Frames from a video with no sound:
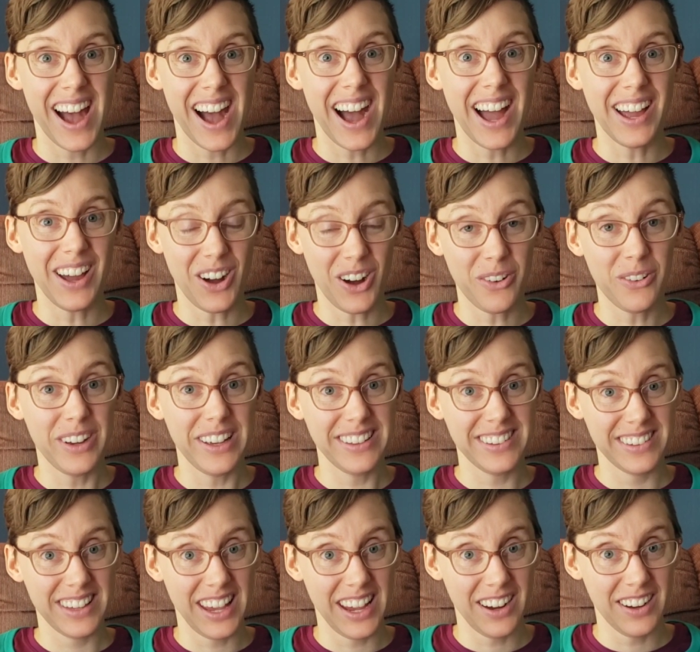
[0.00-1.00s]
I
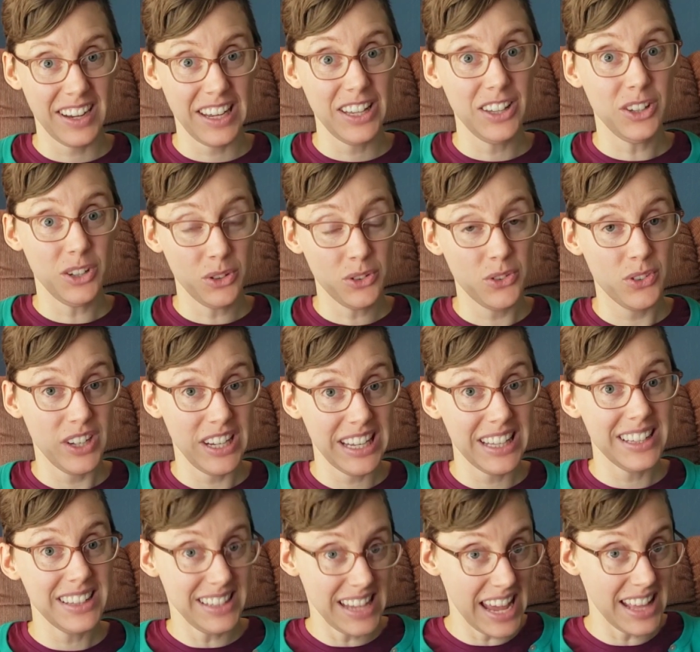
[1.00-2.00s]
always carry
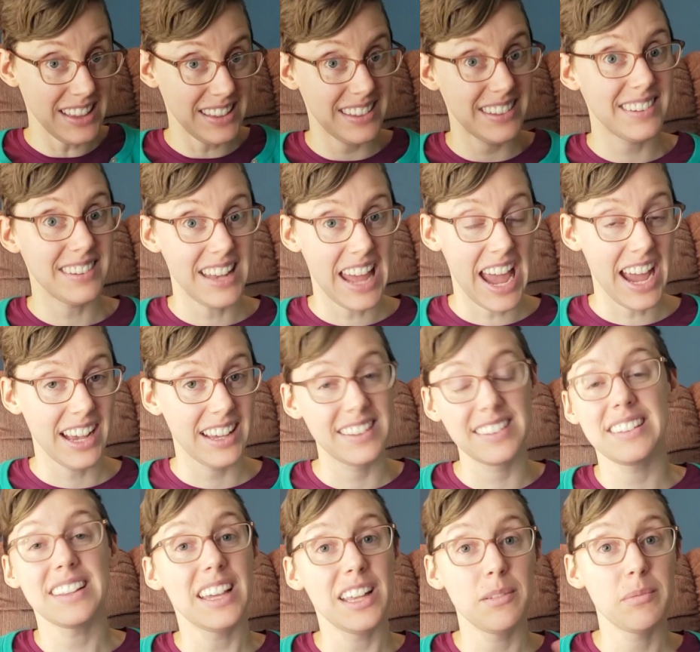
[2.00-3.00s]
nutrient-dense
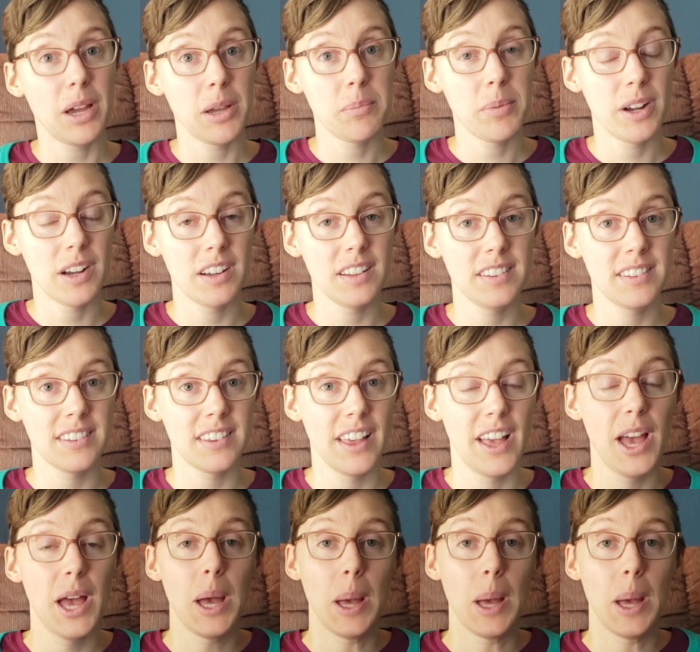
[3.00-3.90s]
snacks in my purse